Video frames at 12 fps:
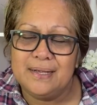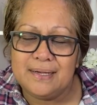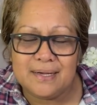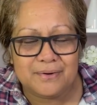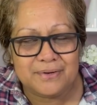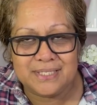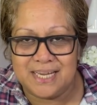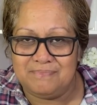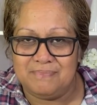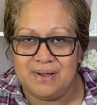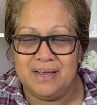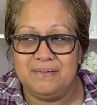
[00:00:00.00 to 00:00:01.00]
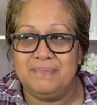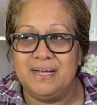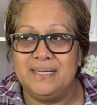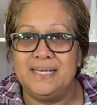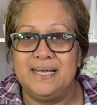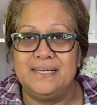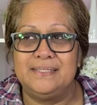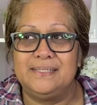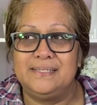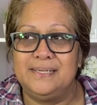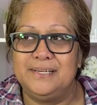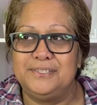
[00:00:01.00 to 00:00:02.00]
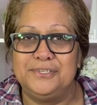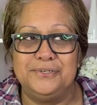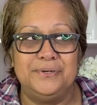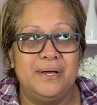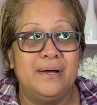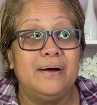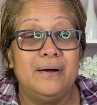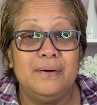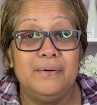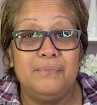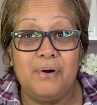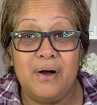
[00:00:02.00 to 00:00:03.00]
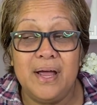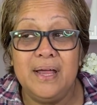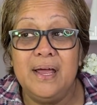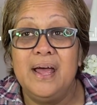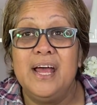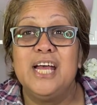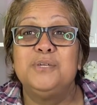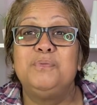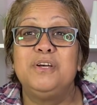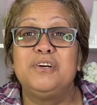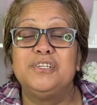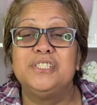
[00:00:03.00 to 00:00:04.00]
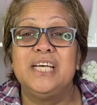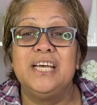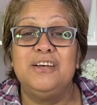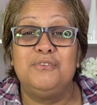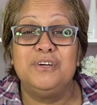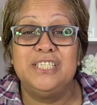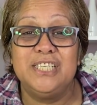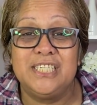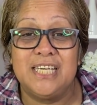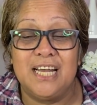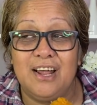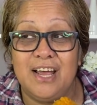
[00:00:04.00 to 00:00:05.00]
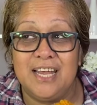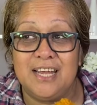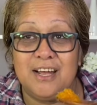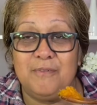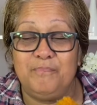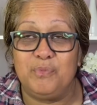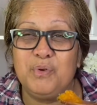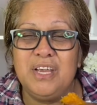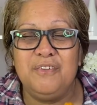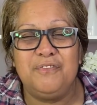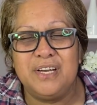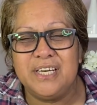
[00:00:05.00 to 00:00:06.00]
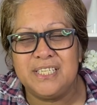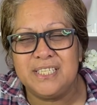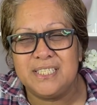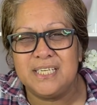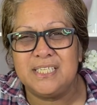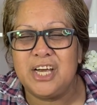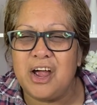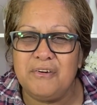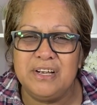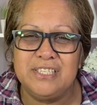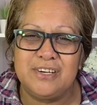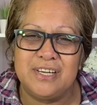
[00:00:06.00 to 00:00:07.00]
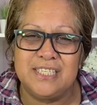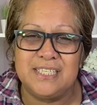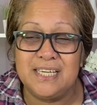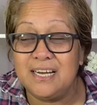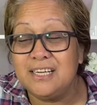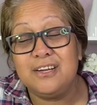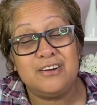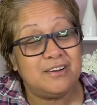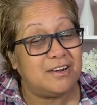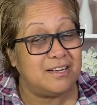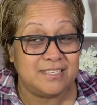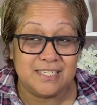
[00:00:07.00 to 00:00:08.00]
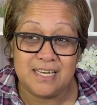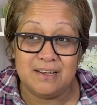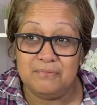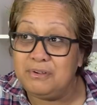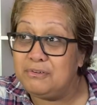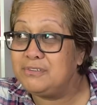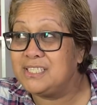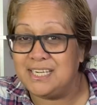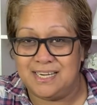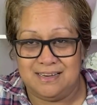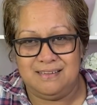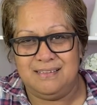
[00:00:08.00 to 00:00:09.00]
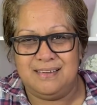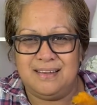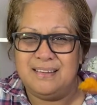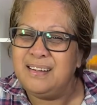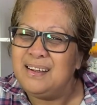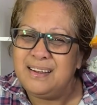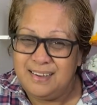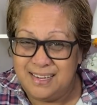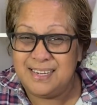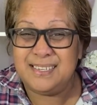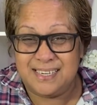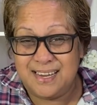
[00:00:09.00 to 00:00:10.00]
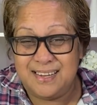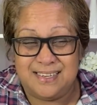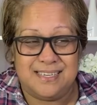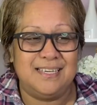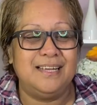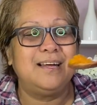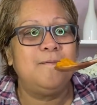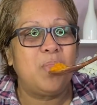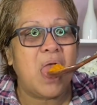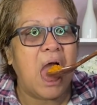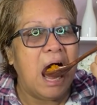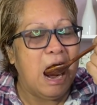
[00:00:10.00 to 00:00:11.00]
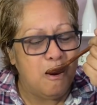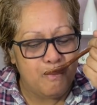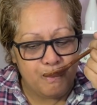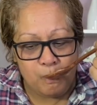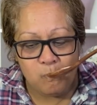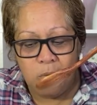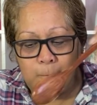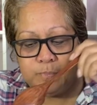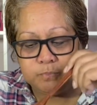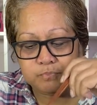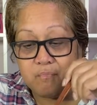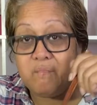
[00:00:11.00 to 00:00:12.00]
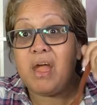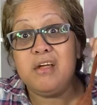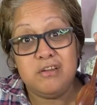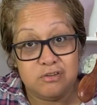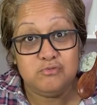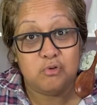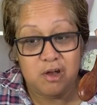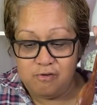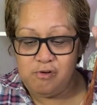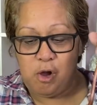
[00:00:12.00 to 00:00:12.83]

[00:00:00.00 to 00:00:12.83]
I always admired my dad's tattoo. Why? It's because he always used to, like, when he finishes his shower, he's got a singlet on. I see it. We all see it, you know. His kids, you know. And his wife.